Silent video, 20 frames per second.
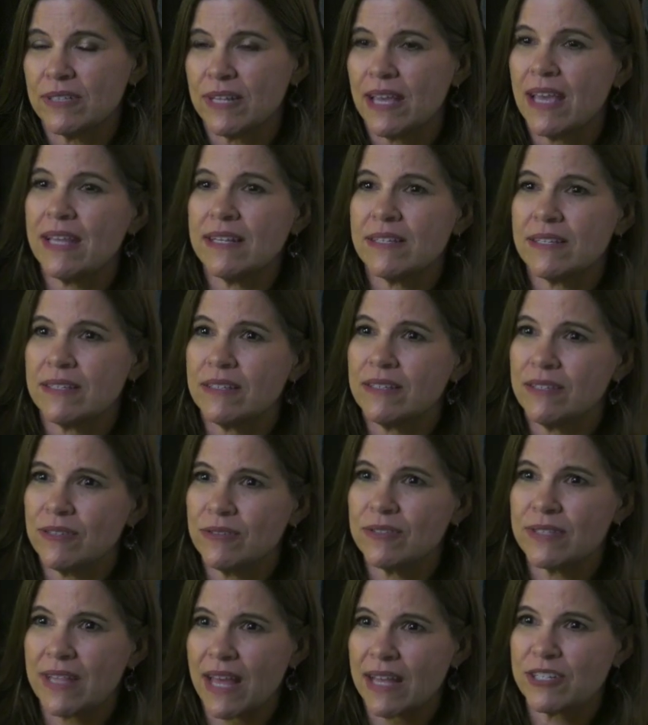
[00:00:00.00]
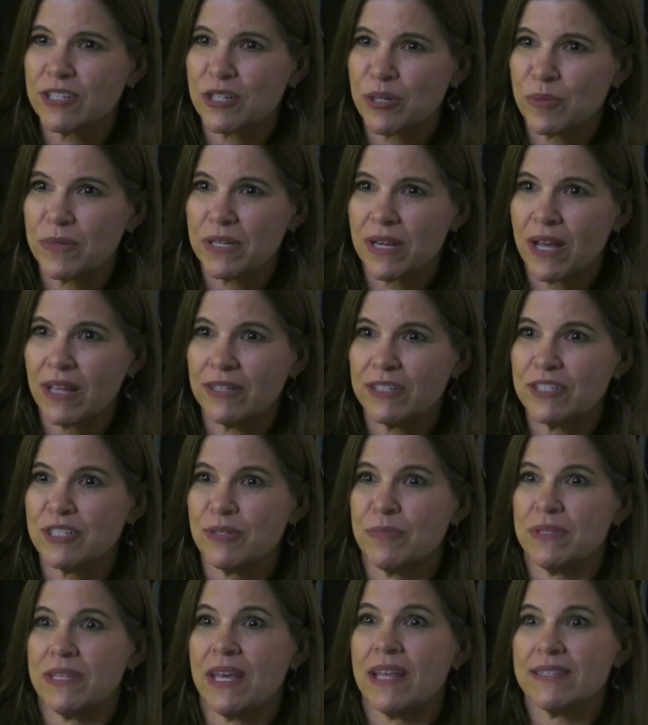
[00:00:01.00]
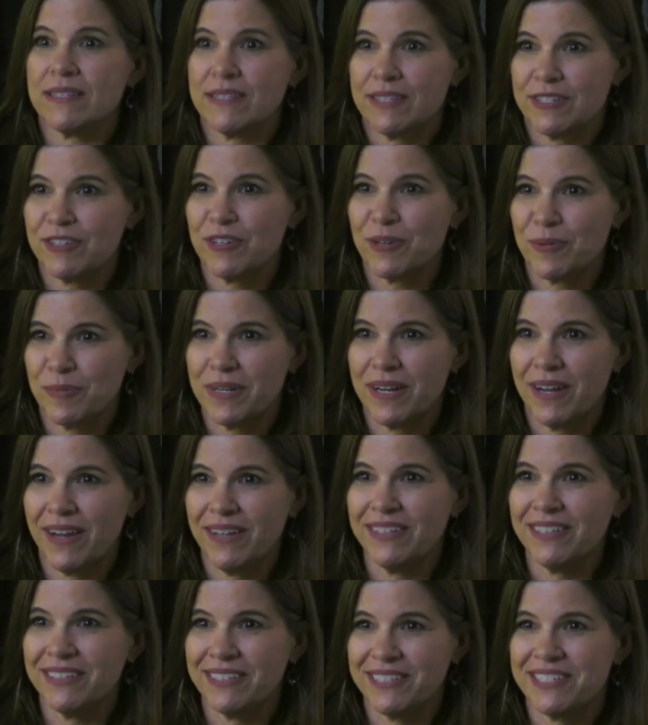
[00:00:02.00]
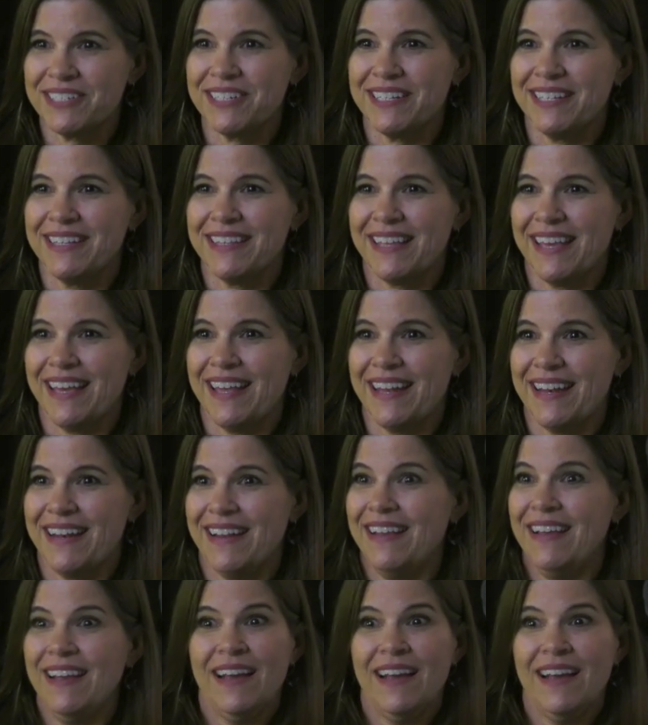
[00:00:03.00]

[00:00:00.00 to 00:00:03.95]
And I hate to use that terminology, but that's the terminology that